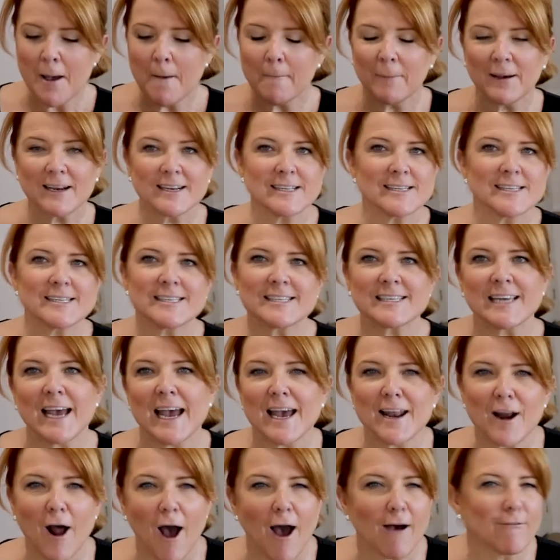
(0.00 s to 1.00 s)
but instead
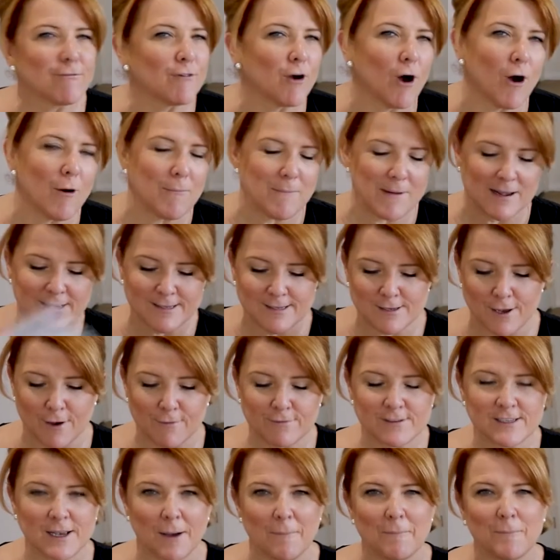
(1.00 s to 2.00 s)
I've got
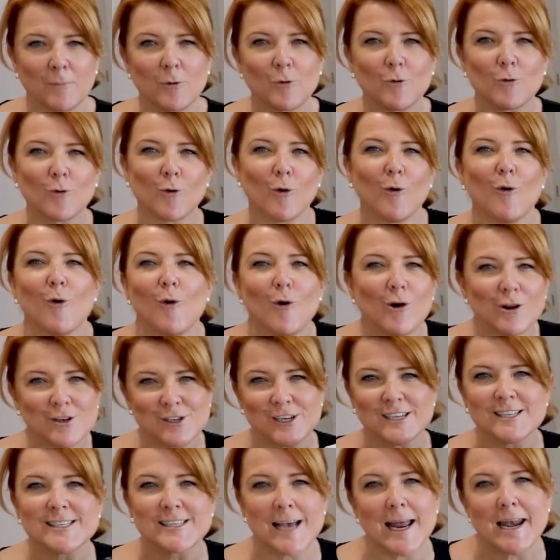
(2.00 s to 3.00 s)
myself some
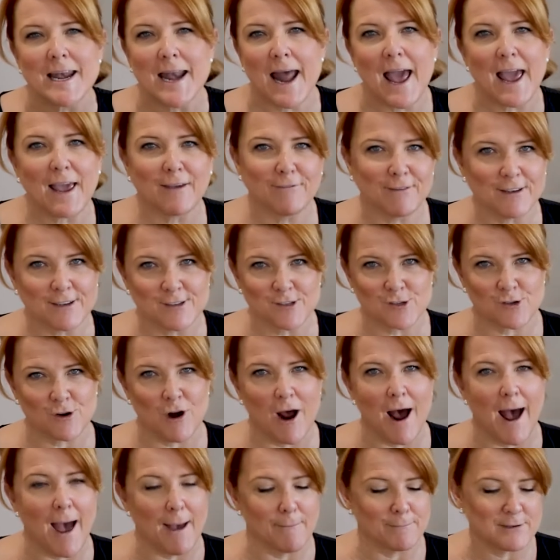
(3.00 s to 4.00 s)
gorgeous navy
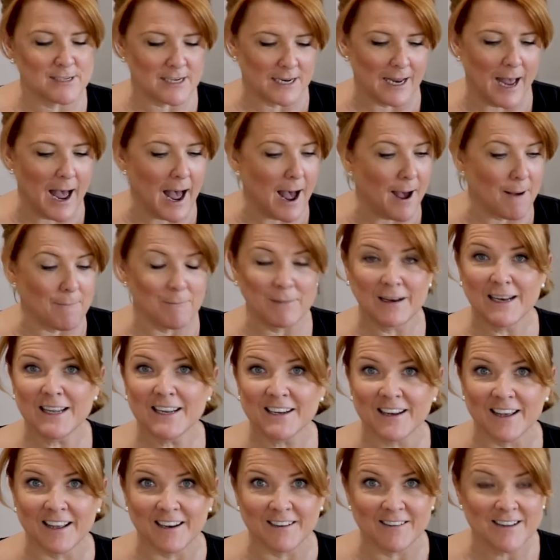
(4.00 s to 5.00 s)
striped um,
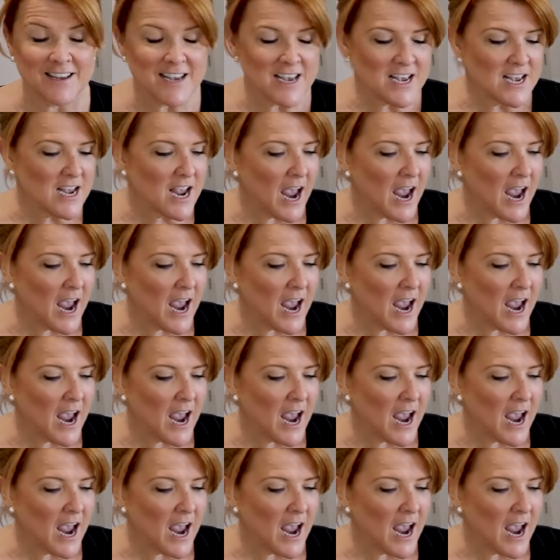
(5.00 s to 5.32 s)
linen.